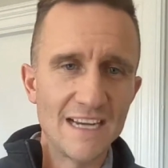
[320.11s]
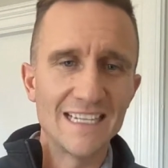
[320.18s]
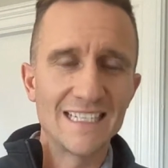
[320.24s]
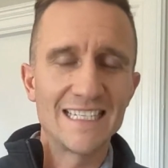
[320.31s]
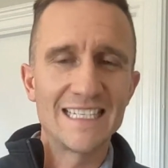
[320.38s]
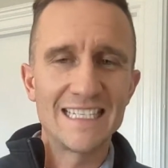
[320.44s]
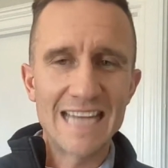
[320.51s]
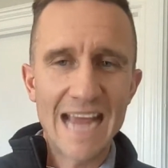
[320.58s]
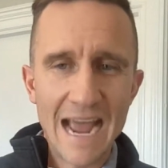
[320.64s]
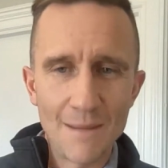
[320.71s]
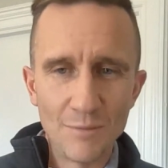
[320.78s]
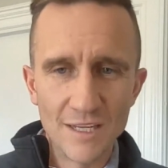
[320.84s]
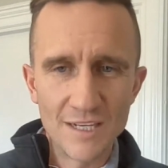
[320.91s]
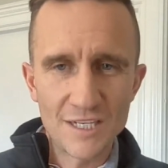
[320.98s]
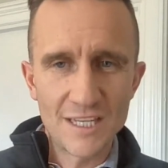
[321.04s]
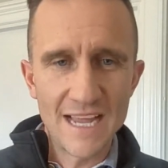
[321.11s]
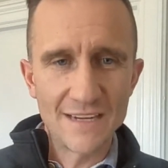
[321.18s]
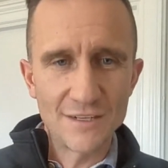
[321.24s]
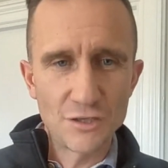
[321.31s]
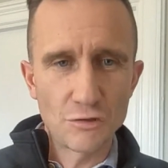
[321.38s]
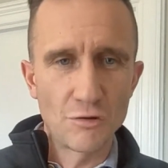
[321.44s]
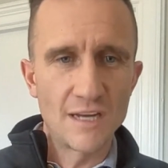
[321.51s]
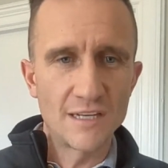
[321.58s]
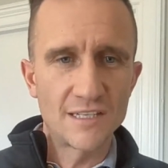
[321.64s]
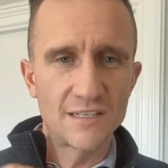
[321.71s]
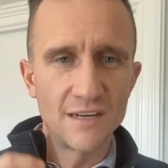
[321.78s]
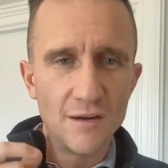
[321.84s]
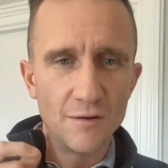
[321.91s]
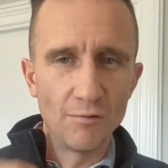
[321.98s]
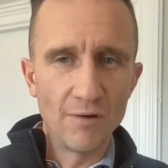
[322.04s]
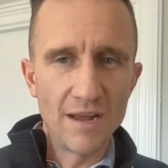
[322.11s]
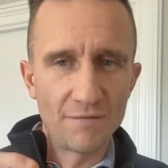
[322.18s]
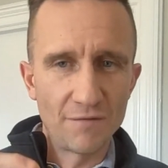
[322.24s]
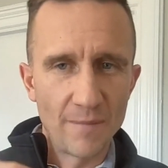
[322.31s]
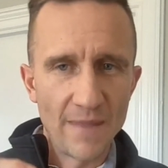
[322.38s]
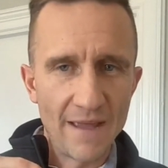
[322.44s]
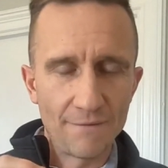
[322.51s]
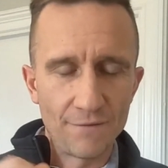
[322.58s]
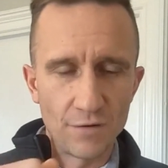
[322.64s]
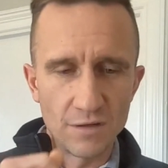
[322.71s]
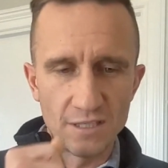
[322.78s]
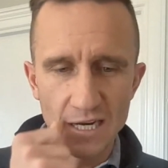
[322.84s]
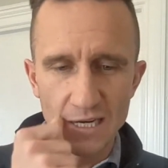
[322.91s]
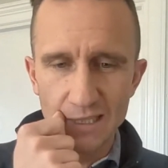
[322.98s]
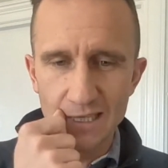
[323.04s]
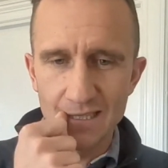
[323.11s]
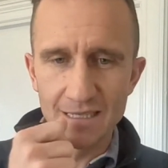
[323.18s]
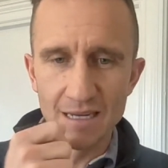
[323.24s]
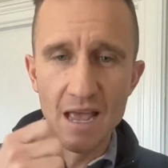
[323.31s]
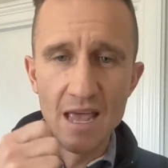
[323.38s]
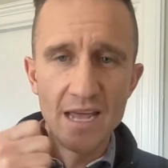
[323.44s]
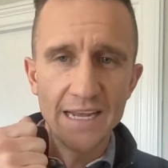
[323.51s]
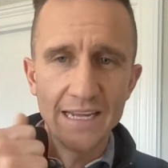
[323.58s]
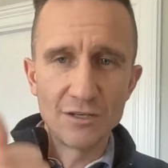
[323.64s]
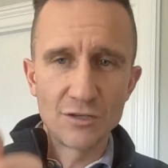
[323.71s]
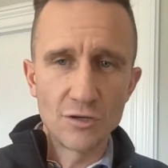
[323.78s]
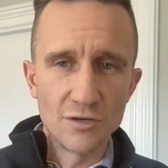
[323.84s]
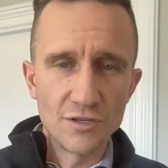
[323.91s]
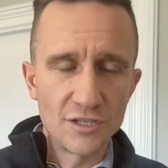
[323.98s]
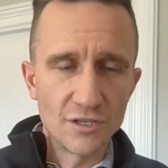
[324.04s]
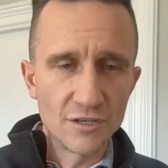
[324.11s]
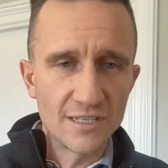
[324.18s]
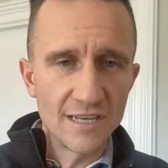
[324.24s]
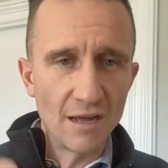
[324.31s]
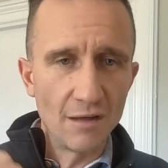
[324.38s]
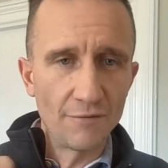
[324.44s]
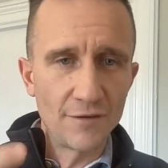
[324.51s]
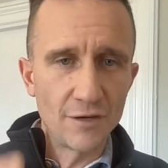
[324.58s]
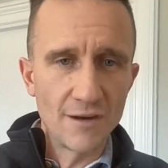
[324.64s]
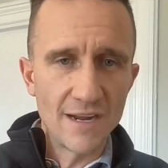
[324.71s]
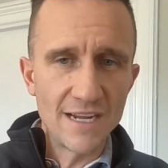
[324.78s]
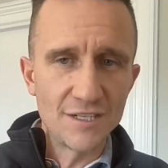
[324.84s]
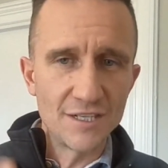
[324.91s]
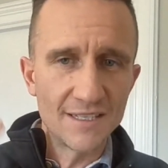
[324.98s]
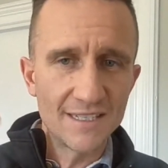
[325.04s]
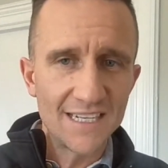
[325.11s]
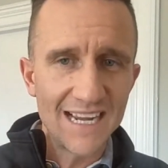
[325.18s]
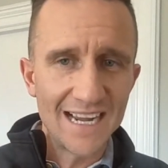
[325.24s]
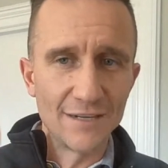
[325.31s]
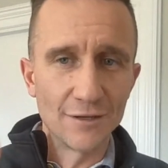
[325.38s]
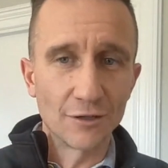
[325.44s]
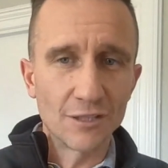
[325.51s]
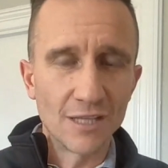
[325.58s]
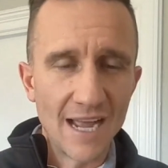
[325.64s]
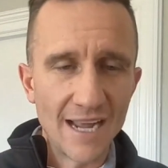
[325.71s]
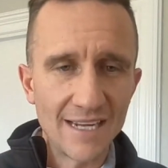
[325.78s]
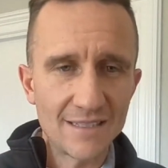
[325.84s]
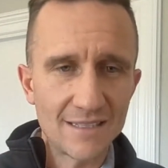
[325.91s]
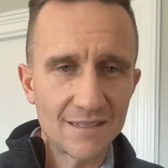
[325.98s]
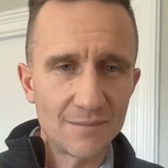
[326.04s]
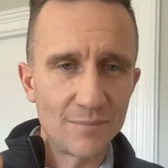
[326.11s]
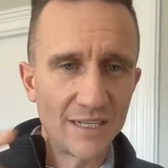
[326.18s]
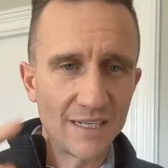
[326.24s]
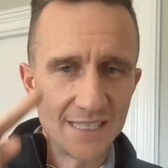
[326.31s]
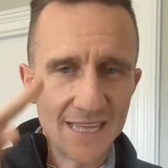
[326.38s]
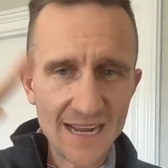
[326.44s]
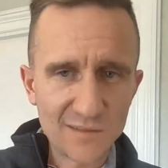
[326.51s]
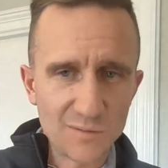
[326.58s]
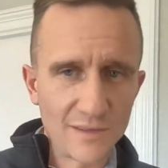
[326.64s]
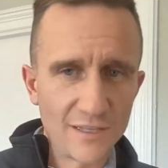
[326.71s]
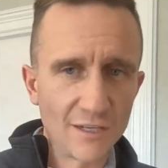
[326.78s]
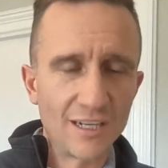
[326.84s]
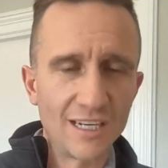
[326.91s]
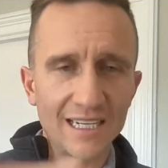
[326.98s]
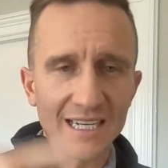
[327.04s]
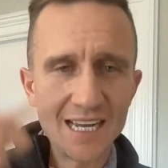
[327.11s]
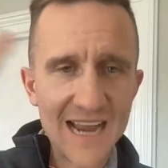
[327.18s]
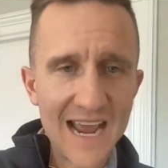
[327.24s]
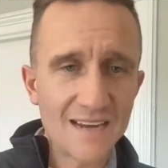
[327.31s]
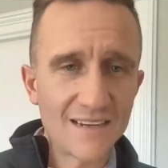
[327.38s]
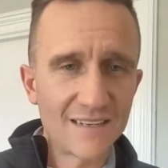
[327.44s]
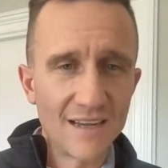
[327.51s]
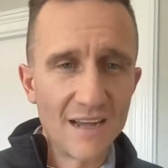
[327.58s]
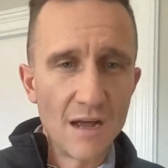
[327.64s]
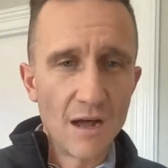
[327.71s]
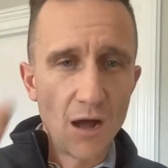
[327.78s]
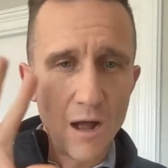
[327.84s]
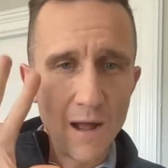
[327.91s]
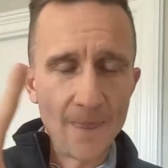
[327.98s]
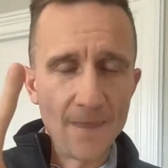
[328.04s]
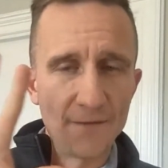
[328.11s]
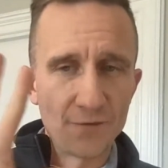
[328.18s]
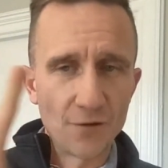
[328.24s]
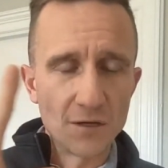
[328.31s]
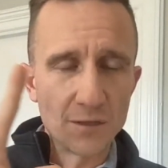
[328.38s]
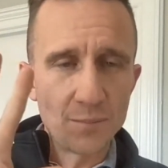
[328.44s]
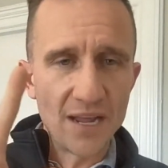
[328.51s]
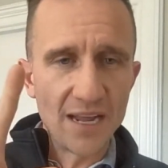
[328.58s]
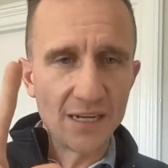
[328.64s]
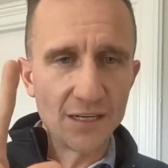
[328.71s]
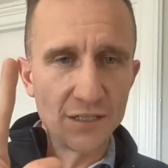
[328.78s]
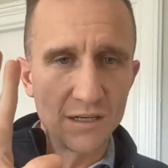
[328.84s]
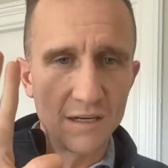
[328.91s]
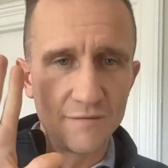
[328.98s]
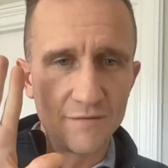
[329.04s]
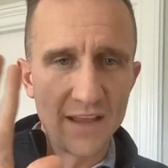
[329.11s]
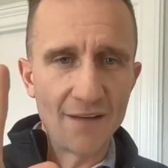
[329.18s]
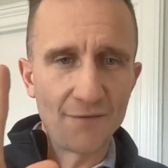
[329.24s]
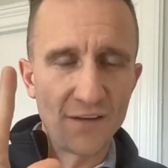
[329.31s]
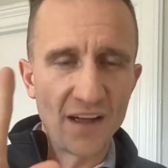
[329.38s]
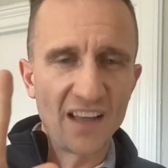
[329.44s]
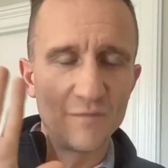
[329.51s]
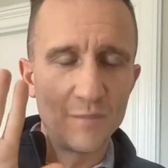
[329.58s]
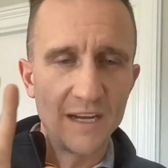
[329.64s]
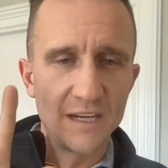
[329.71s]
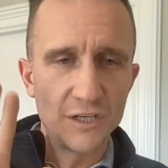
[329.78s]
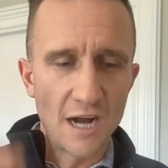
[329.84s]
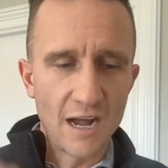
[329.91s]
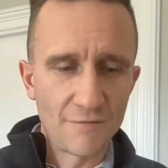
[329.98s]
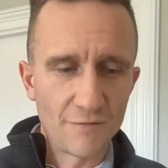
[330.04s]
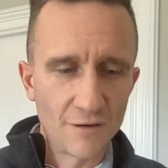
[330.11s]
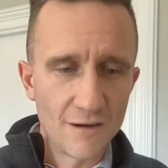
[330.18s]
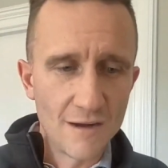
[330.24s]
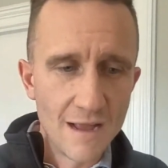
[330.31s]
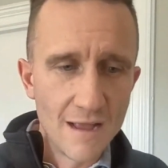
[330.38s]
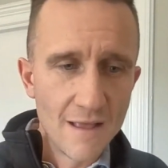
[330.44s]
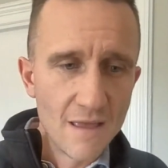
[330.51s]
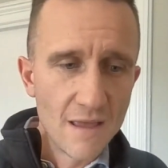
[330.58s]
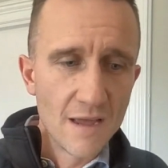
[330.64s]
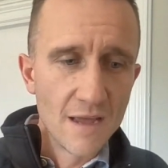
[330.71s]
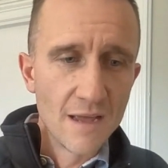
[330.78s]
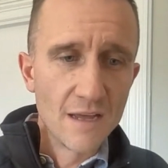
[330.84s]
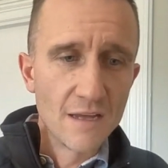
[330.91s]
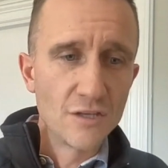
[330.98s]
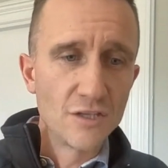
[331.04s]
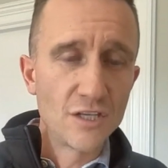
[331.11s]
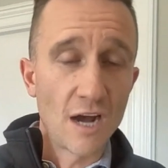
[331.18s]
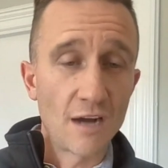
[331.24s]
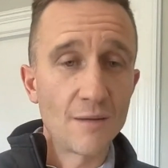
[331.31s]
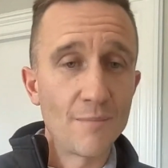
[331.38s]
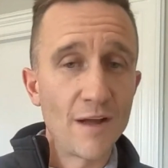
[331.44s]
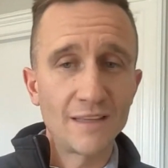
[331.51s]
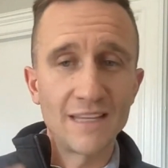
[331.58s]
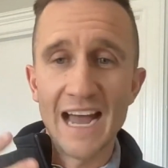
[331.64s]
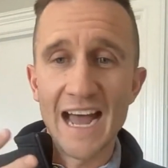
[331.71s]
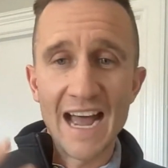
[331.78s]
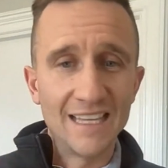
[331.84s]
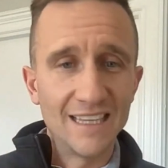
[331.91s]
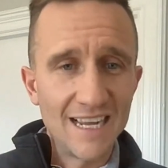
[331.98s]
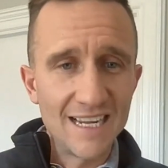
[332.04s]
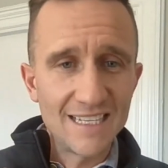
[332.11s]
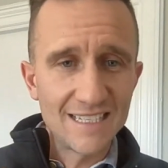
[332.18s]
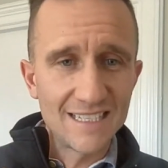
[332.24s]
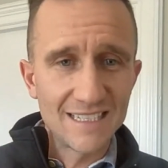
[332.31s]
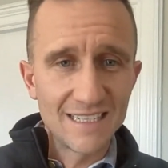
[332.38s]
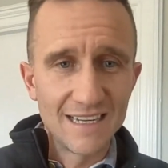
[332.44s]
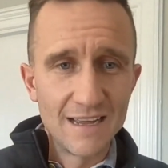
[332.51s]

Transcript: Establish that trust right from that first sentence. Introduce yourself, your agency, and your clients, because that's what they're going to connect on the first page of that 5-page offer. Talk about the highlights.